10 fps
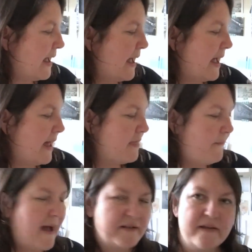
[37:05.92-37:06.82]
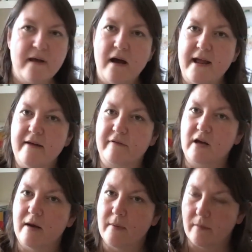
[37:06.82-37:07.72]
And the pattern that I have
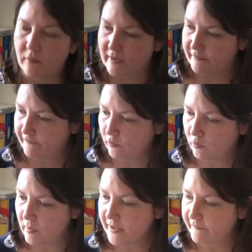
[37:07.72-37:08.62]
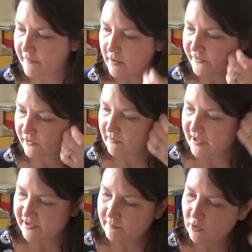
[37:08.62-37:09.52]
come up with for one of those
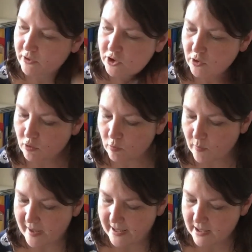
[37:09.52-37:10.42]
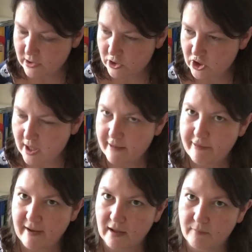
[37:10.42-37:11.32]
greys, I'm not sure which, I
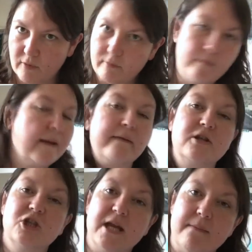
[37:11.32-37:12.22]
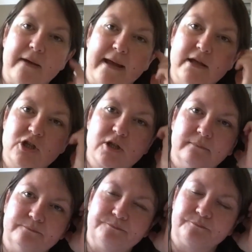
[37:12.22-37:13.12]
think probably the Sheepish,
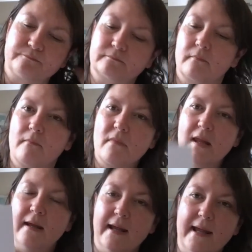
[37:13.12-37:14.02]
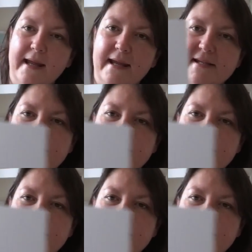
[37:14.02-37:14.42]
is